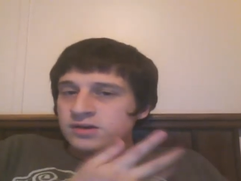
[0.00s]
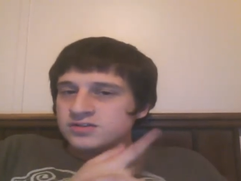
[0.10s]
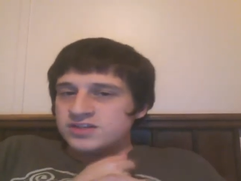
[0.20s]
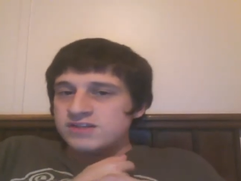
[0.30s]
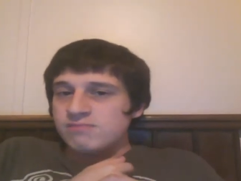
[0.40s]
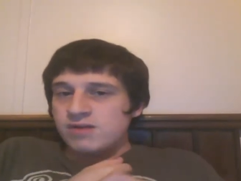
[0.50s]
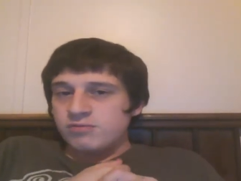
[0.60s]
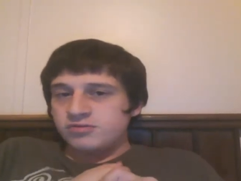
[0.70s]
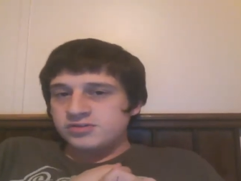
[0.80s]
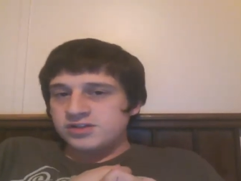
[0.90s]
team
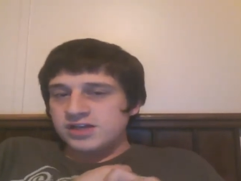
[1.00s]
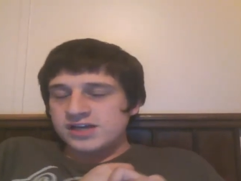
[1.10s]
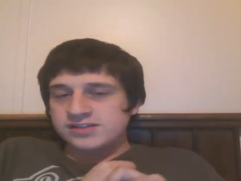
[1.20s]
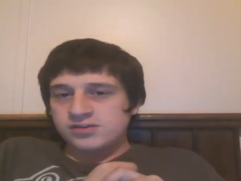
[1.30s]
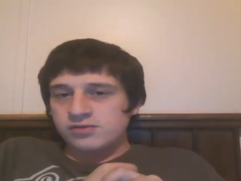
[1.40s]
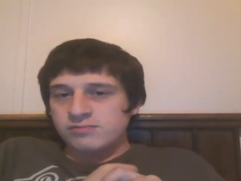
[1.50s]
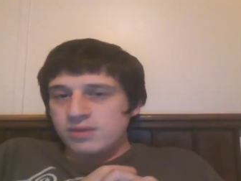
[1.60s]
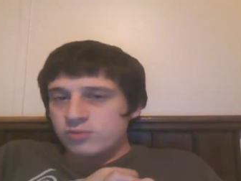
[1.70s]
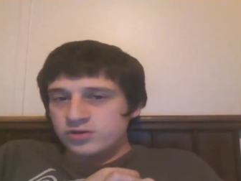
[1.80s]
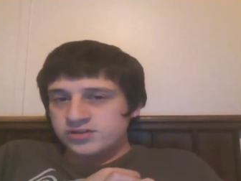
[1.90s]
members. It has good
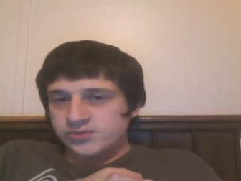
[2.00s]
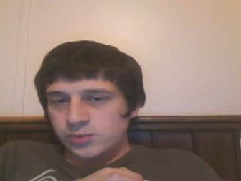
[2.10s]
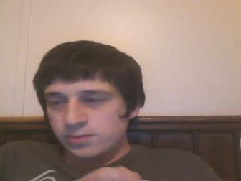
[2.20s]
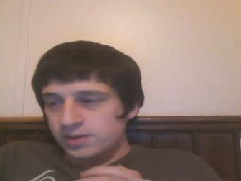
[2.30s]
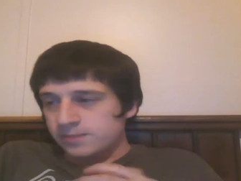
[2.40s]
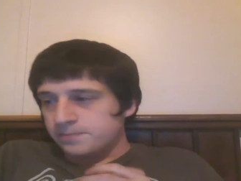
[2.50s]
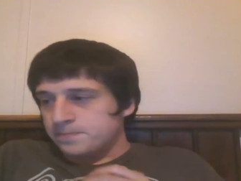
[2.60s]
memories for me.